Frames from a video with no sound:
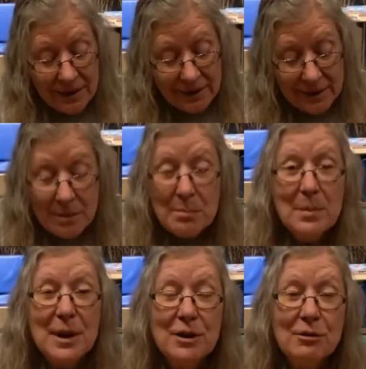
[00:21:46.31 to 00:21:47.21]
The
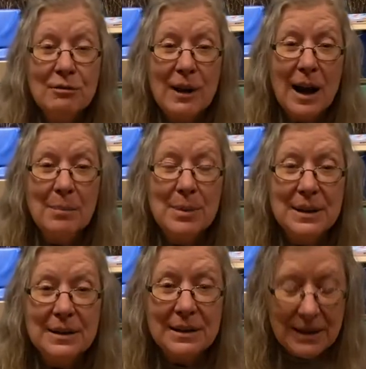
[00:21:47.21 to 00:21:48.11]
mother
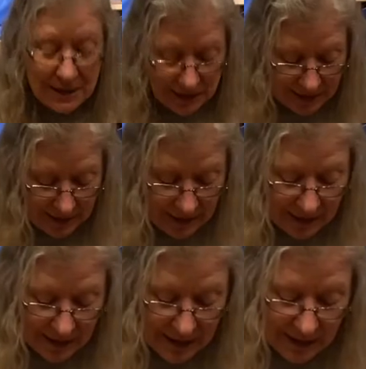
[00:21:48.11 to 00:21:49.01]
robin
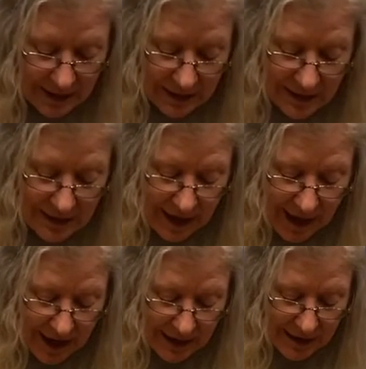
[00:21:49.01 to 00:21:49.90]

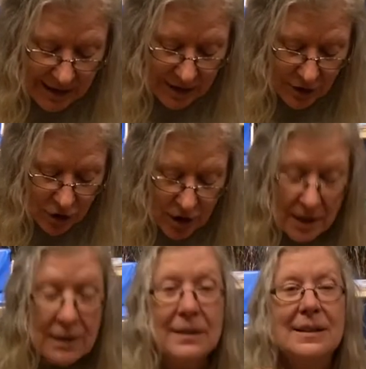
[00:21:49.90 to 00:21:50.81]
takes the
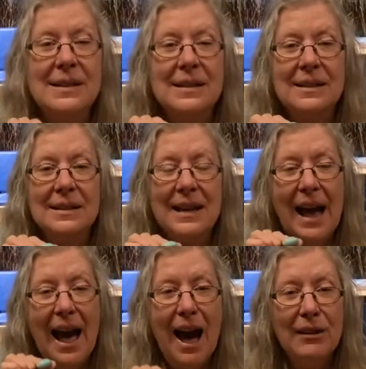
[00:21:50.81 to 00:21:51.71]
shells
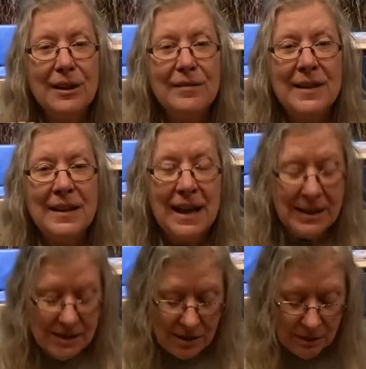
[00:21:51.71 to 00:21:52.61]
out of the
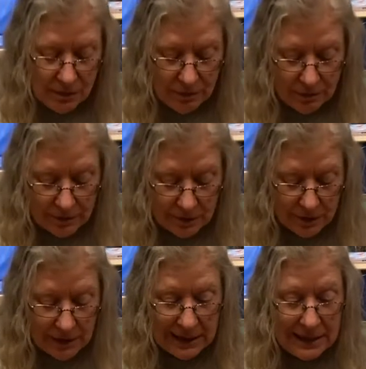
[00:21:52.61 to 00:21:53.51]
nest
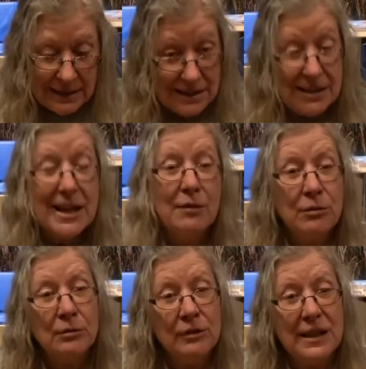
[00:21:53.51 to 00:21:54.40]
for
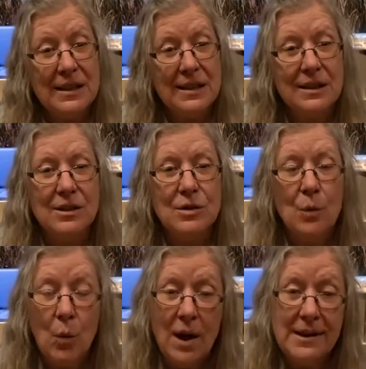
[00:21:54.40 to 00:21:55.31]
several reasons.
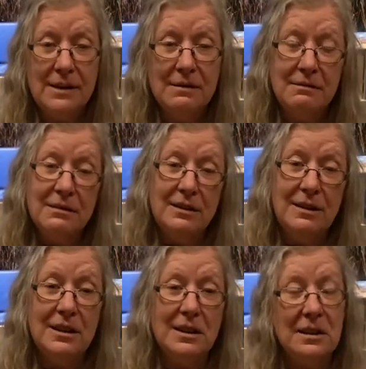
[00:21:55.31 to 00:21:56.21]
One,
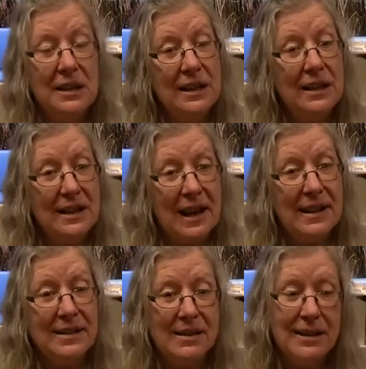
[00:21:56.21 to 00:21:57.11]
to clean the
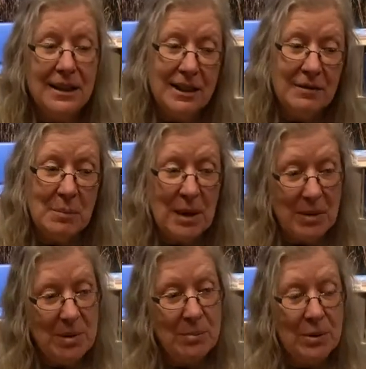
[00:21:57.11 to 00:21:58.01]
nest and give the
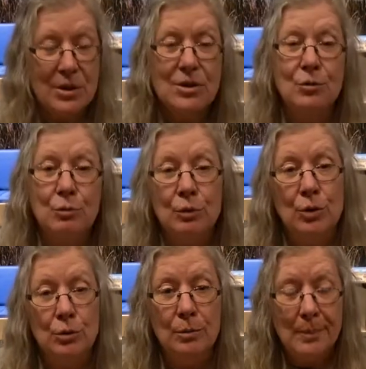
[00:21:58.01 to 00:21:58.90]
baby birds
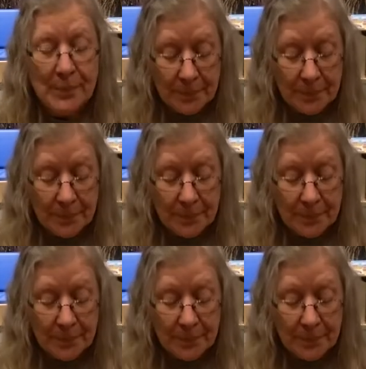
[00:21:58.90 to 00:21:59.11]
room,